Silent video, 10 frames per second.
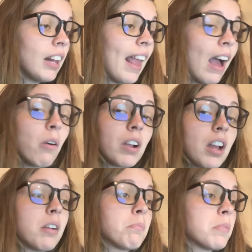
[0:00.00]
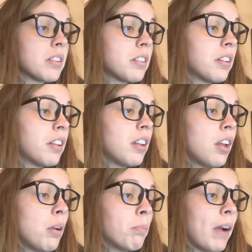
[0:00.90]
Outcome.
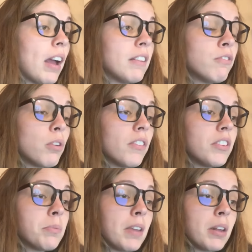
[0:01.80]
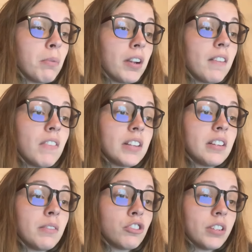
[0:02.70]
Brown and 4 of his men were convicted
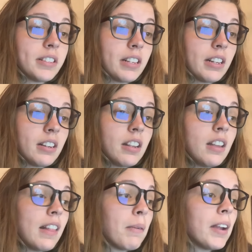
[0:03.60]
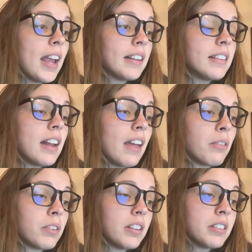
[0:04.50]
of treason. They were hanged to death
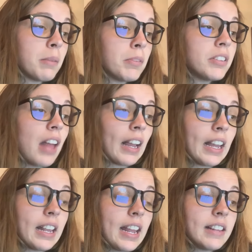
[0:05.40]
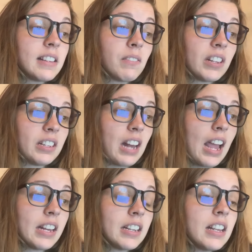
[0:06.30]
on December 2,
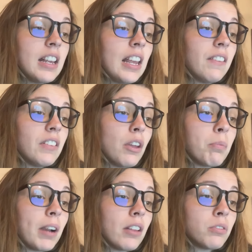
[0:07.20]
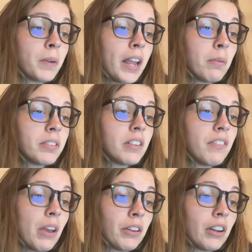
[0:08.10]
1859. Even though Brown's raid was a
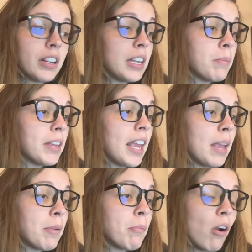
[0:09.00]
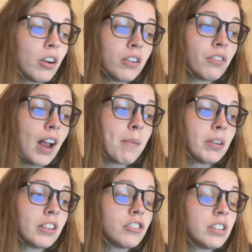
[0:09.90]
failure, he became a martyr for
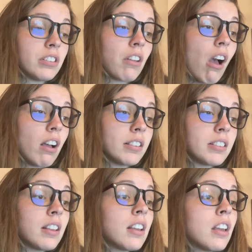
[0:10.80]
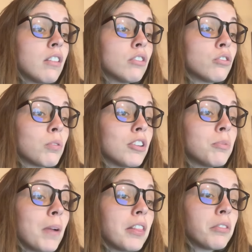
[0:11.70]
abolitionist cause. The story
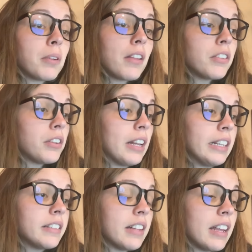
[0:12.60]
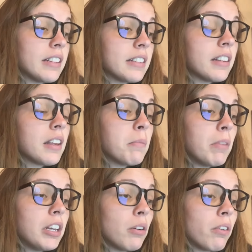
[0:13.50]
spread throughout the United States.
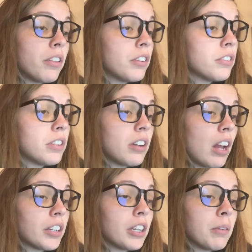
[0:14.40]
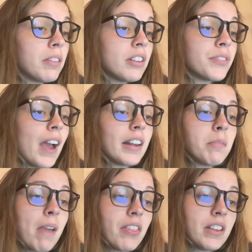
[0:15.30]
Many Northerners did not agree with his violent
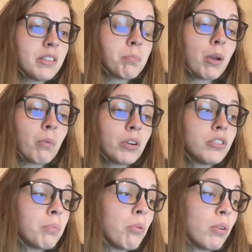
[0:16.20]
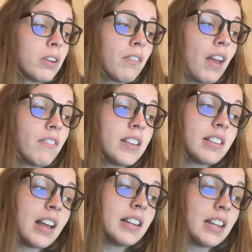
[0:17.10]
methods, but were supportive of his
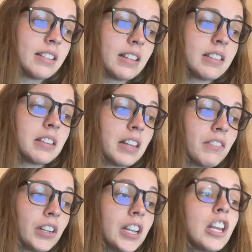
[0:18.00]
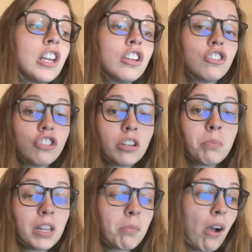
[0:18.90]
ideas that slavery should
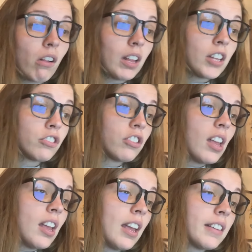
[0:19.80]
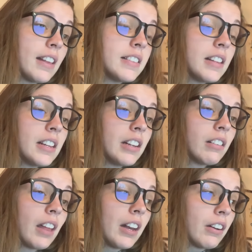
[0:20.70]
be abolished. In less than a year
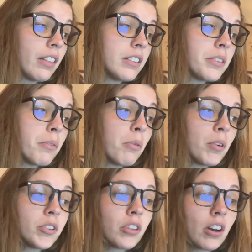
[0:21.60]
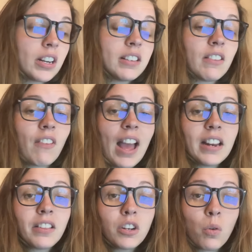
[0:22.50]
later, the Civil War started,
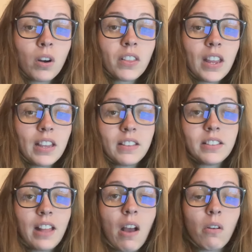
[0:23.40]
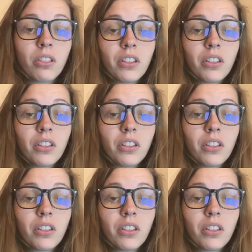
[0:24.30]
dividing the North and the South.